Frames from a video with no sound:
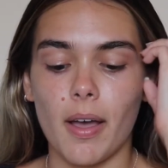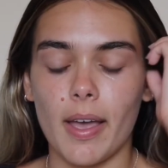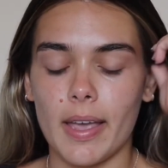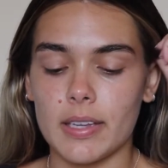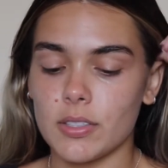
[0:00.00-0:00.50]

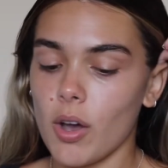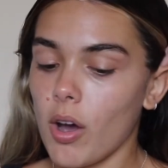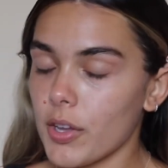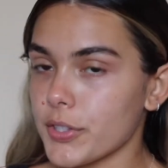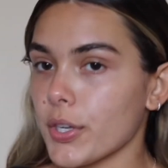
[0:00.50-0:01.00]
And
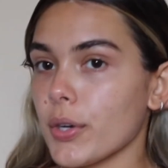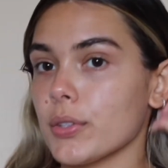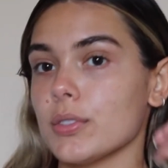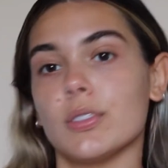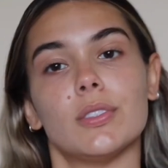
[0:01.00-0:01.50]
also
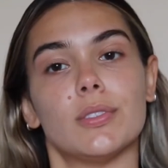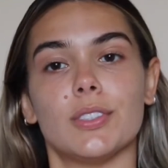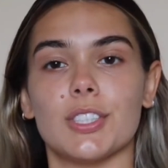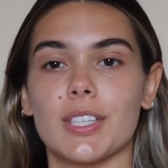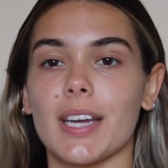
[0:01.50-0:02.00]
to
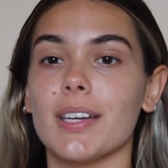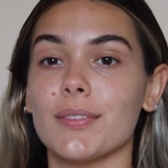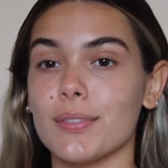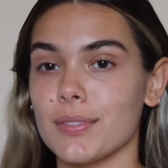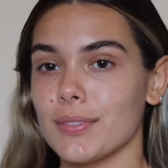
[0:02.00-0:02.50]
just kind
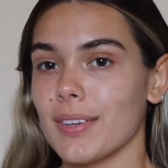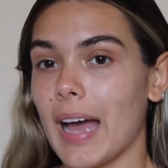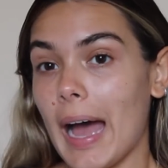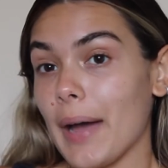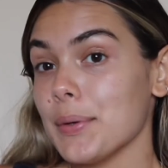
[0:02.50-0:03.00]
of,
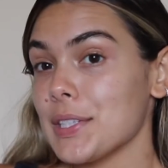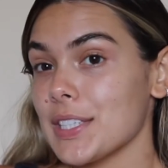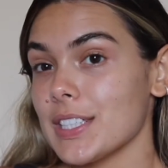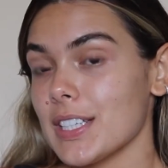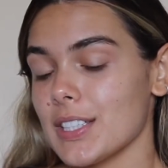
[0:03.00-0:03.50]
I would
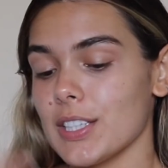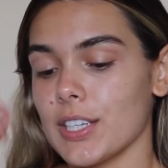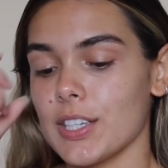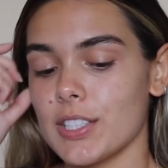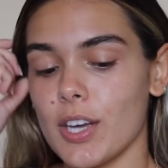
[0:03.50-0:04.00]
suggest
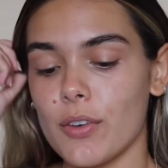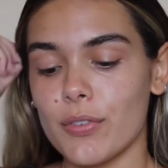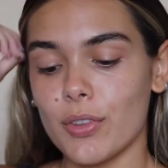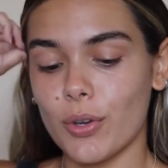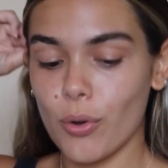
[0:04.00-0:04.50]
look
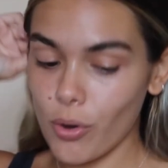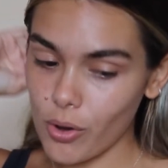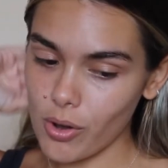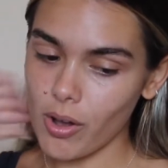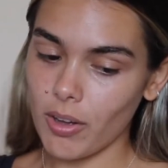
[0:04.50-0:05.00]
yourself. The
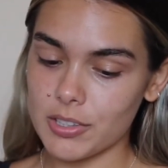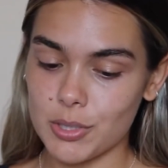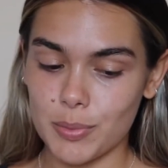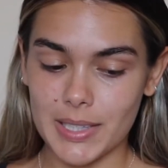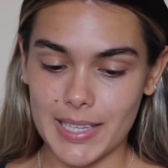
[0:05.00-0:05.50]
goal
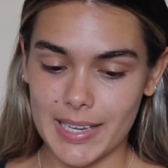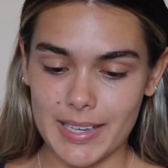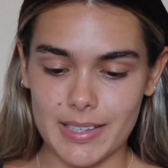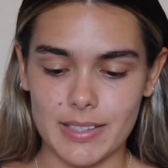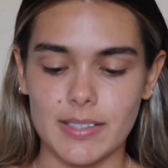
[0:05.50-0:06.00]
ultimately
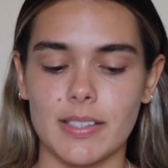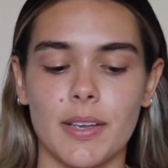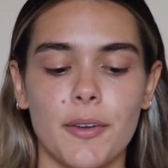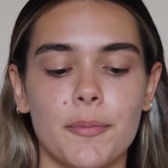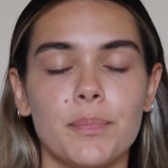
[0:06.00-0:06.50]
is
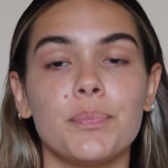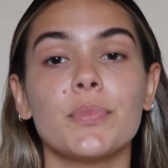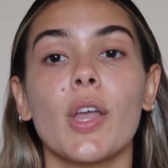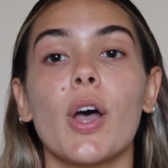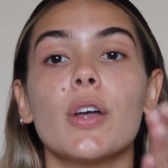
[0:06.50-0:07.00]

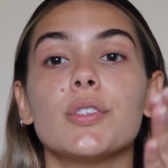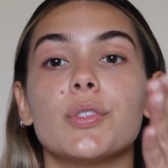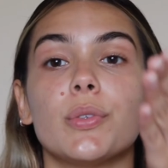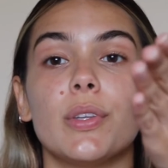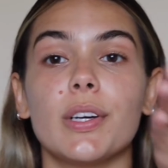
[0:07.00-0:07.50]

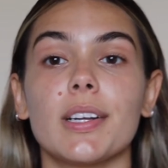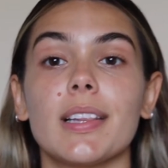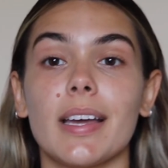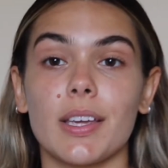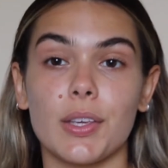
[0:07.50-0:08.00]
to look
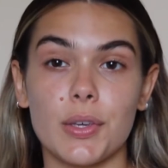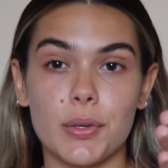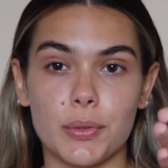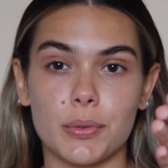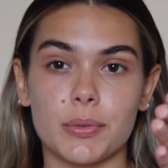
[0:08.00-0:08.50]
like
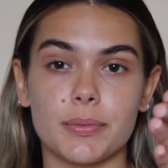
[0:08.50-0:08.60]
you,